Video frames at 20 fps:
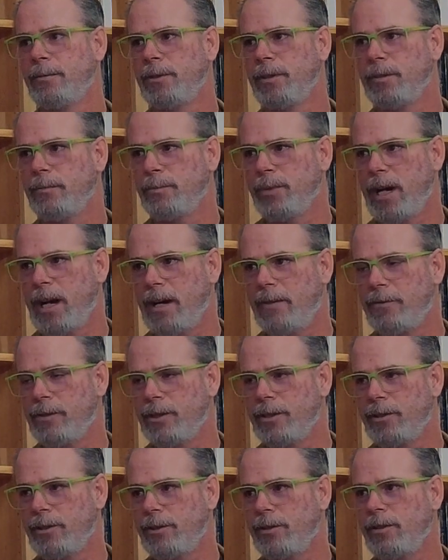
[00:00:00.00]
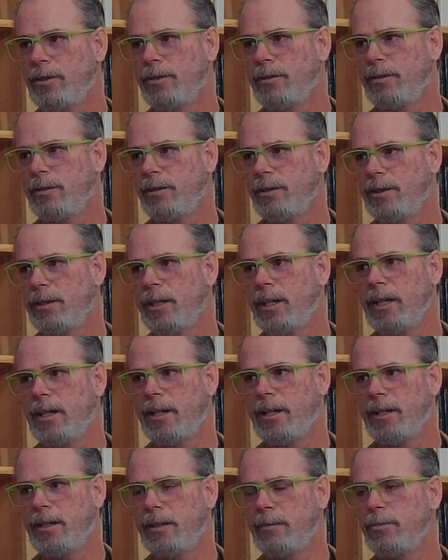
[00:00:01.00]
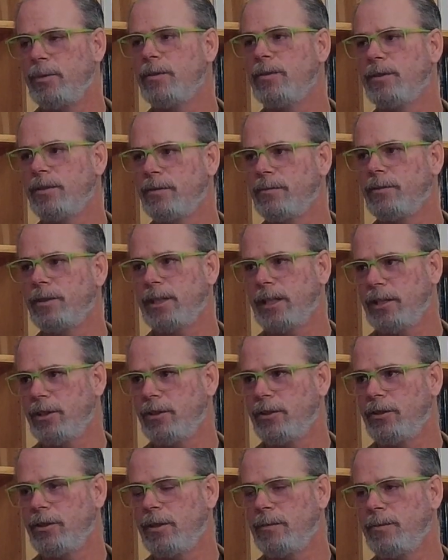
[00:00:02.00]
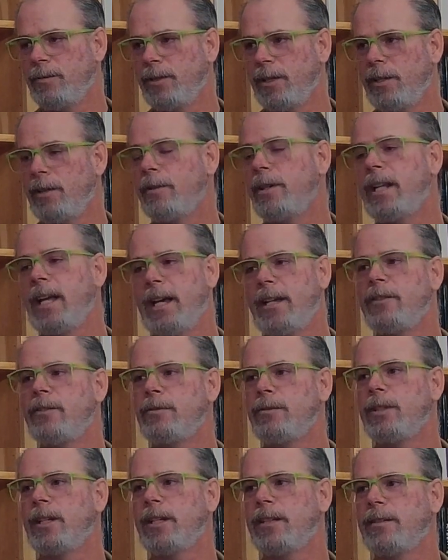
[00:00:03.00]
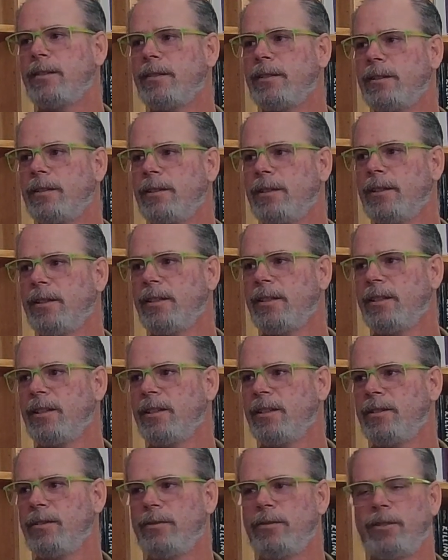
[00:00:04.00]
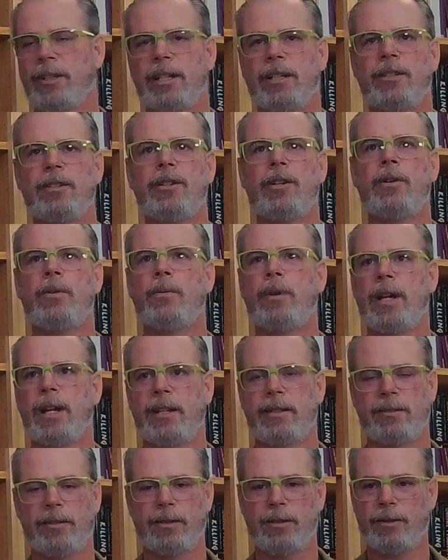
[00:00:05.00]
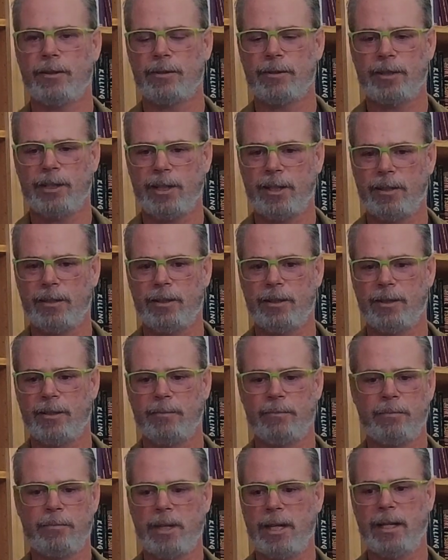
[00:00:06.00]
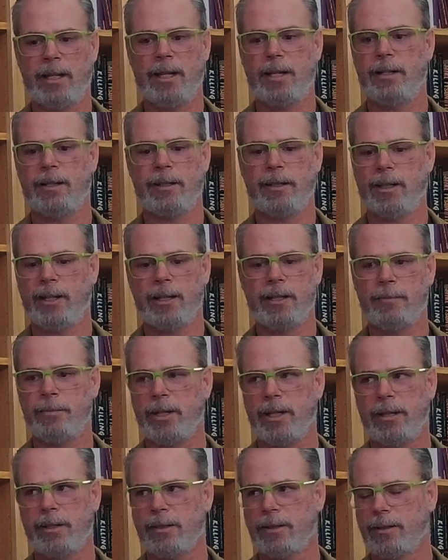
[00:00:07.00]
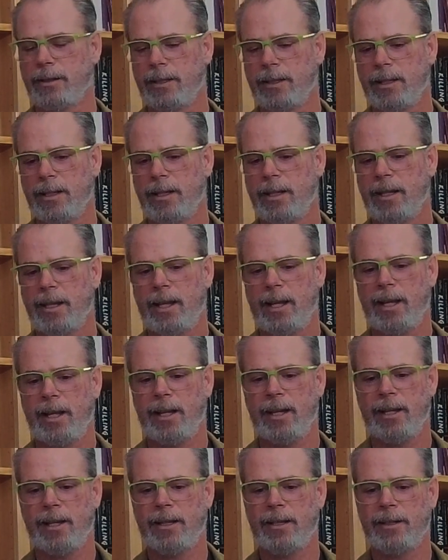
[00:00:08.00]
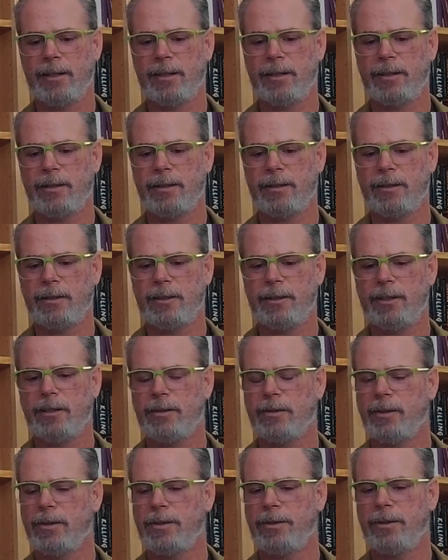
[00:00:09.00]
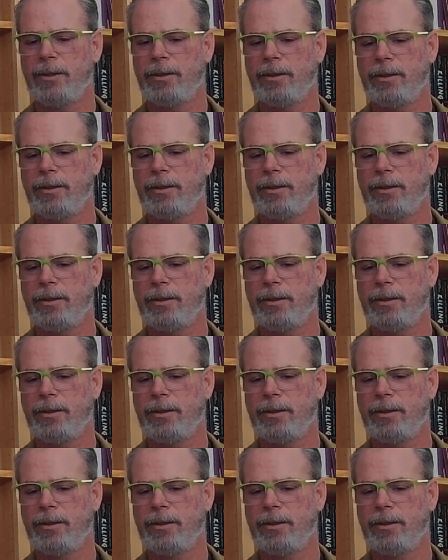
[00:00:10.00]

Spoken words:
impoverished, abusive relationships and already had 2 kids. There's like no way is a third kid gonna make anything any better. And you know, the